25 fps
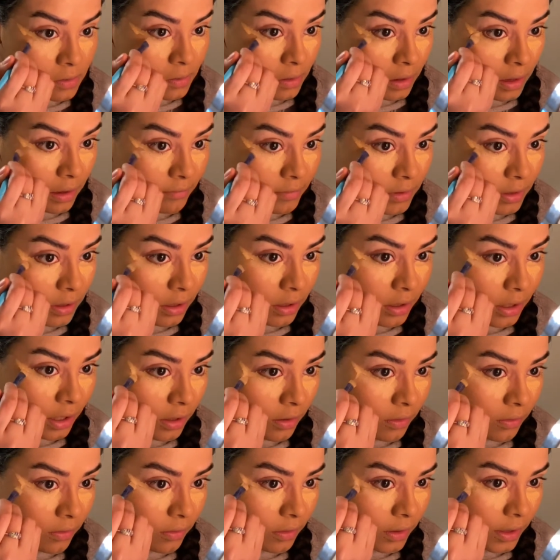I haven't gone
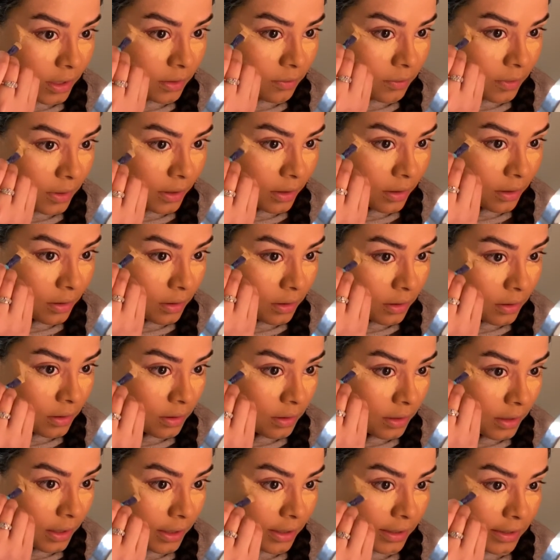out anywhere.
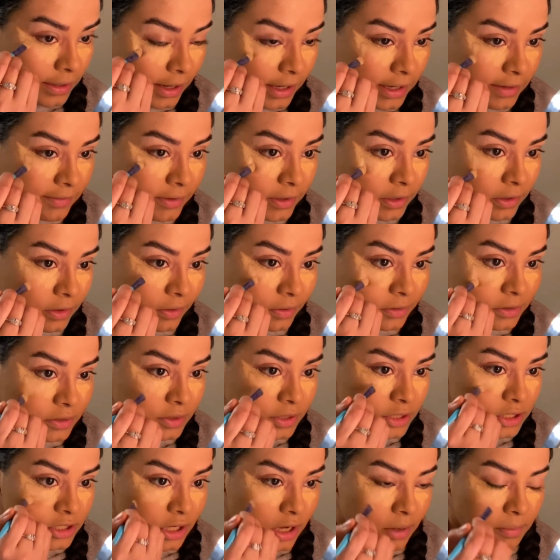Like, not even
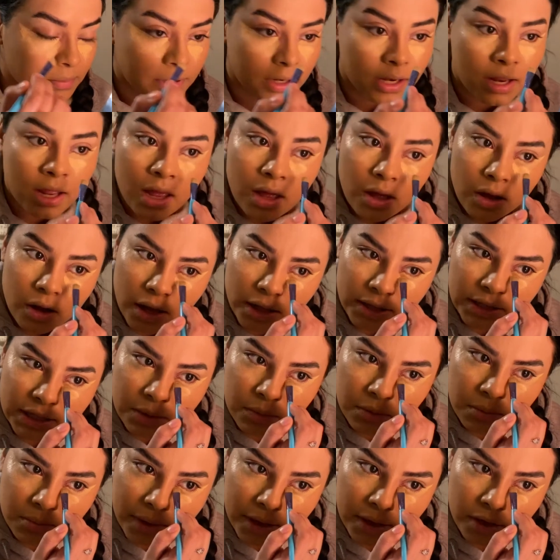grocery shopping. I think
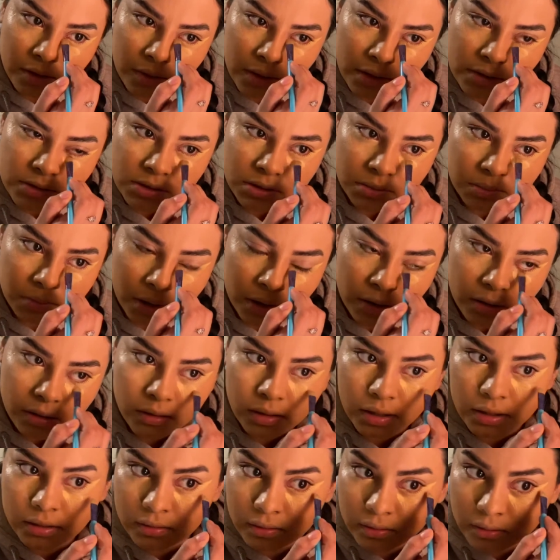we might go out tomorrow.
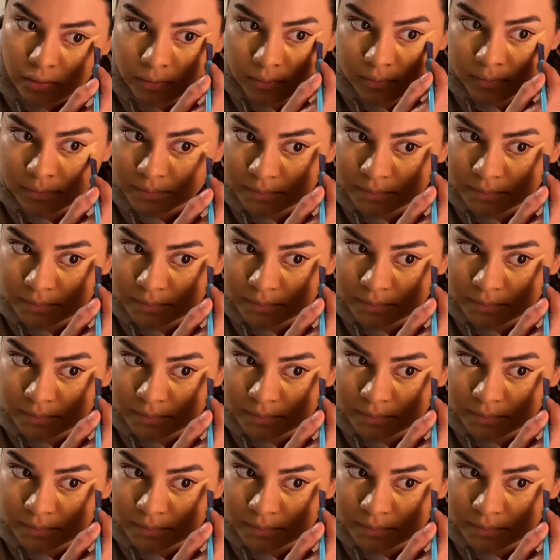I don't know.